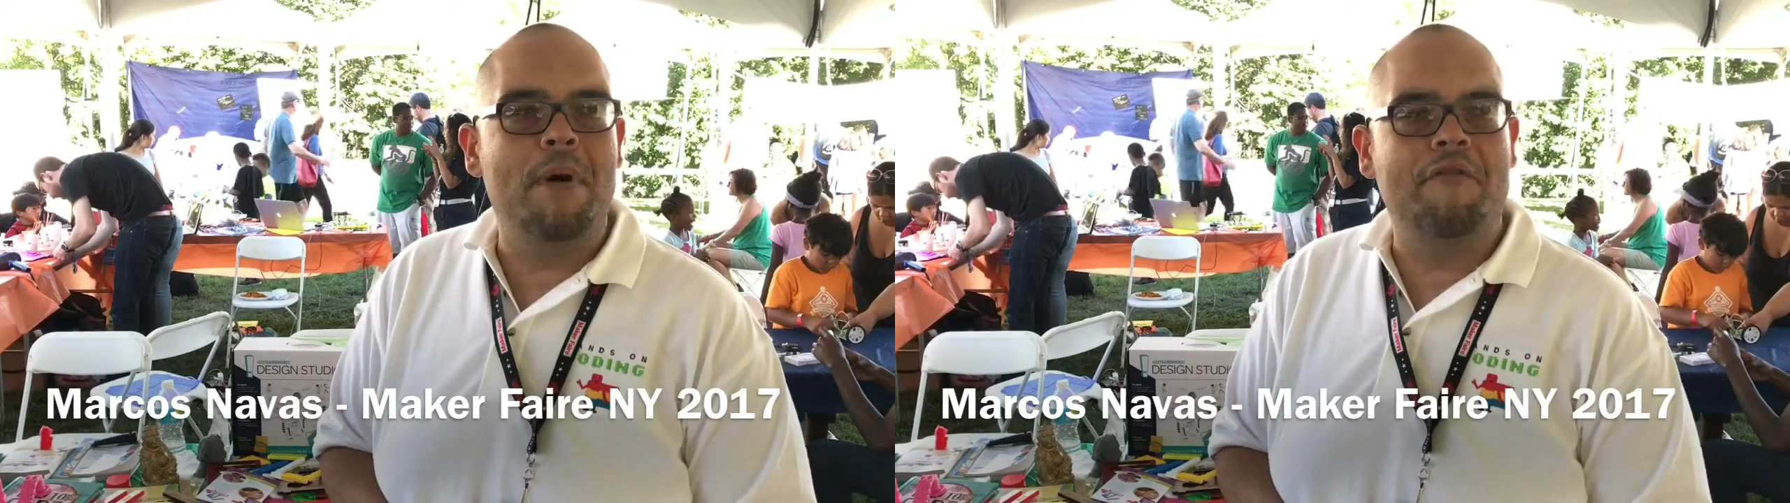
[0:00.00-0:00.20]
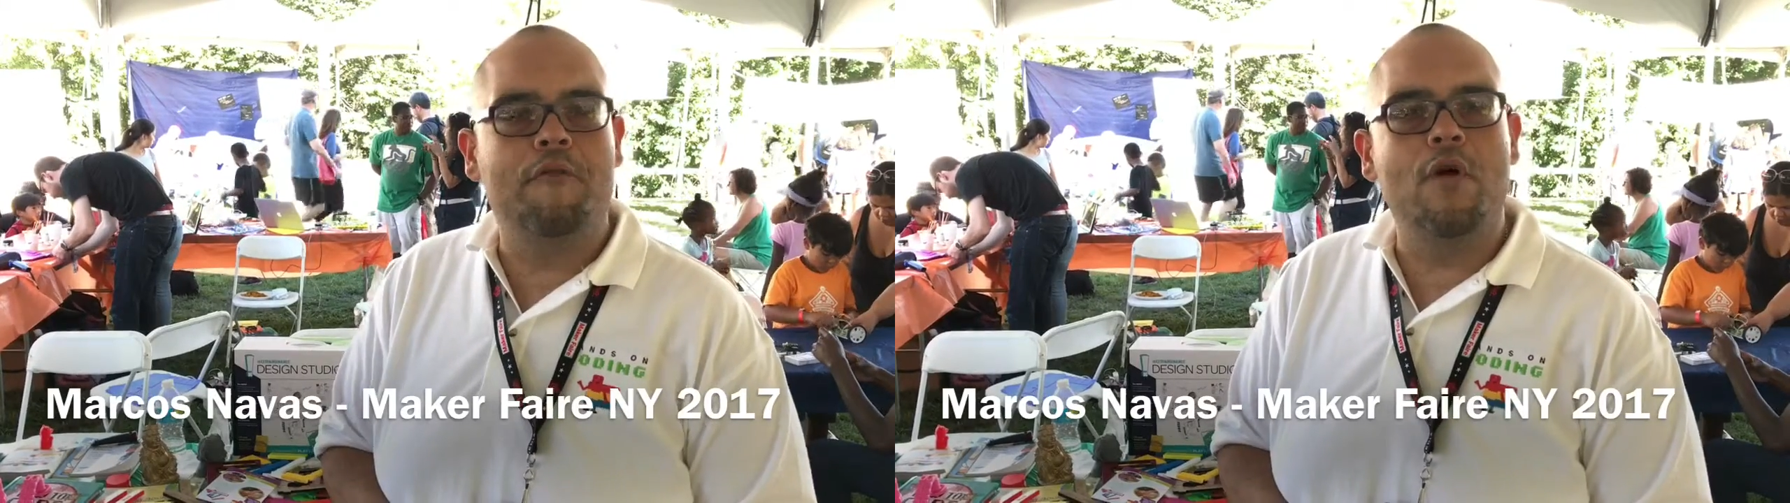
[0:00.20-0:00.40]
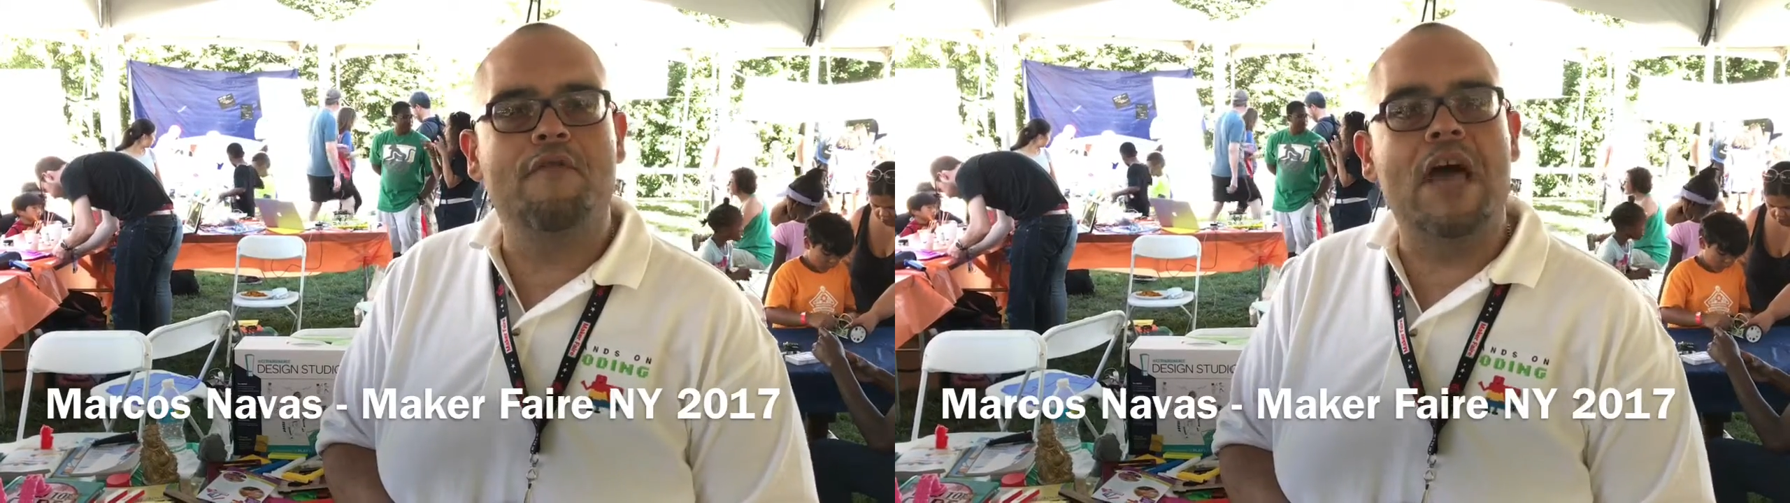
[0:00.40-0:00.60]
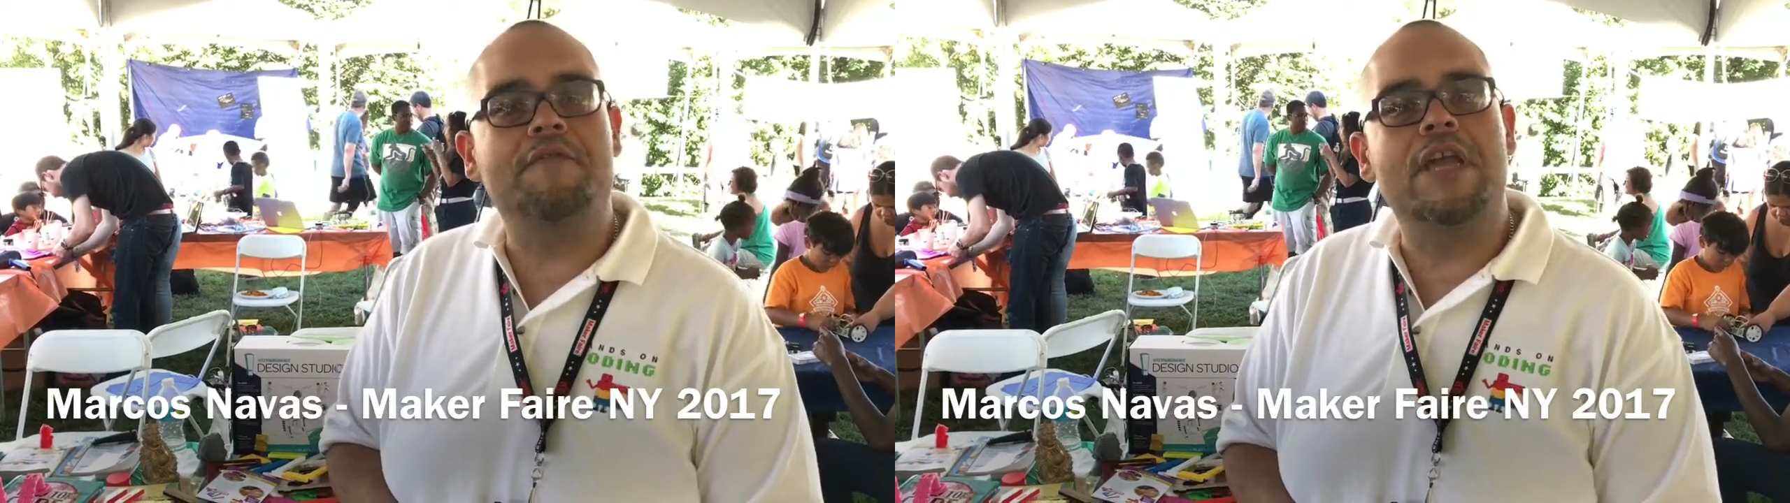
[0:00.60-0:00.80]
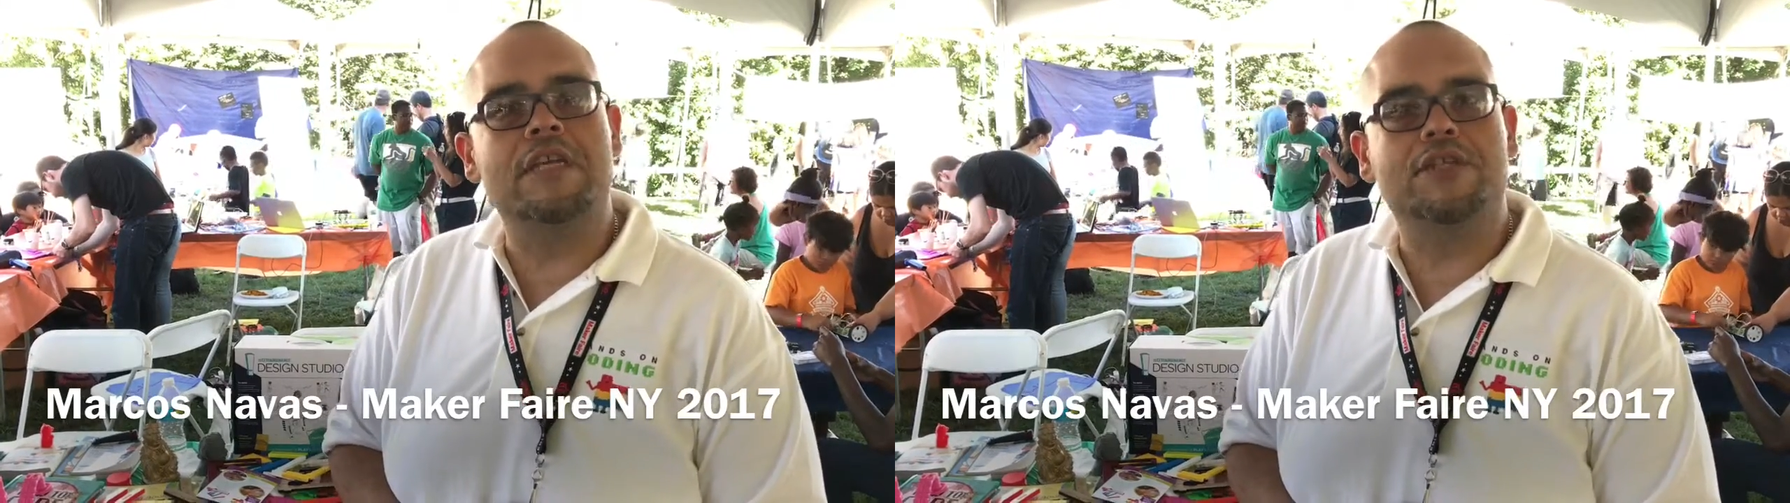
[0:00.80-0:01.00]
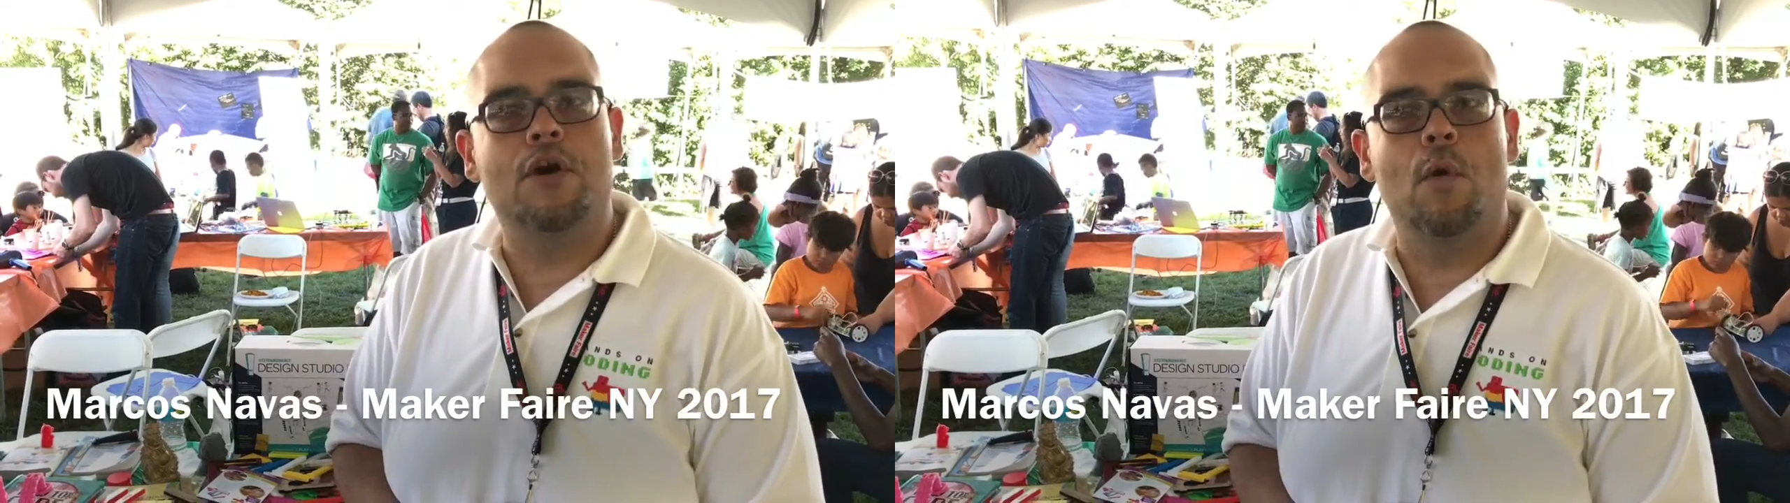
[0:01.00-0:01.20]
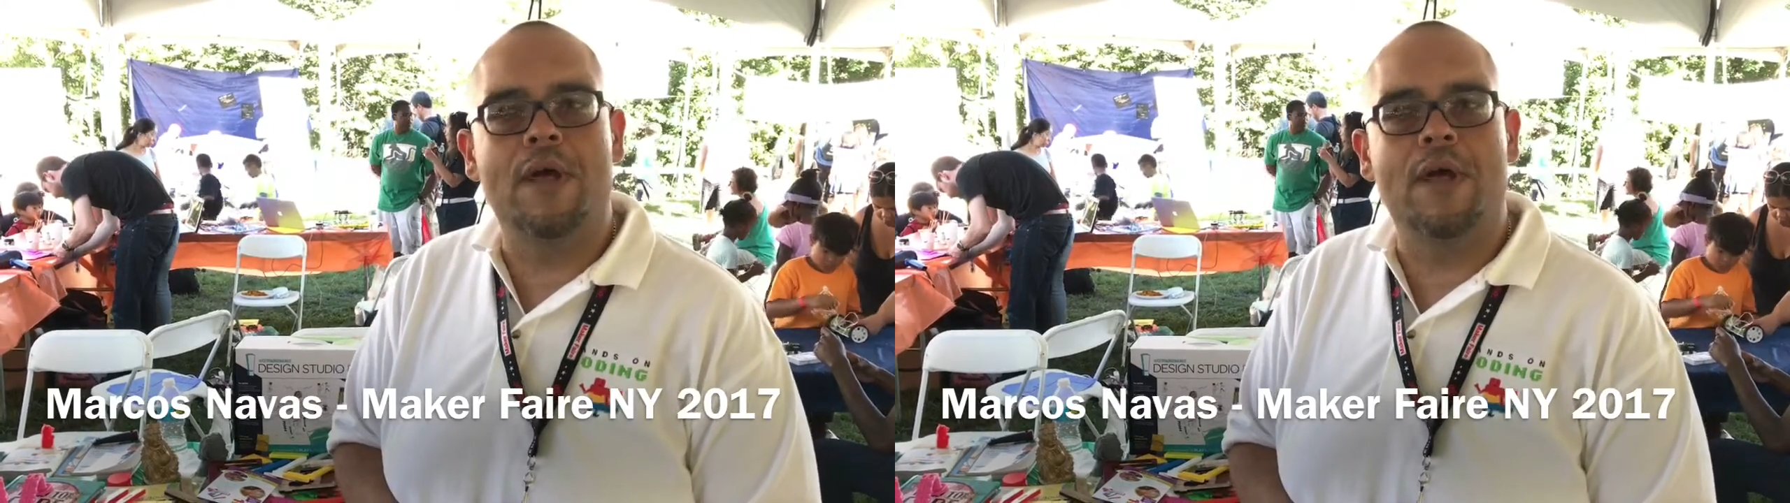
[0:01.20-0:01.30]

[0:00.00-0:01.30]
about four or five years ago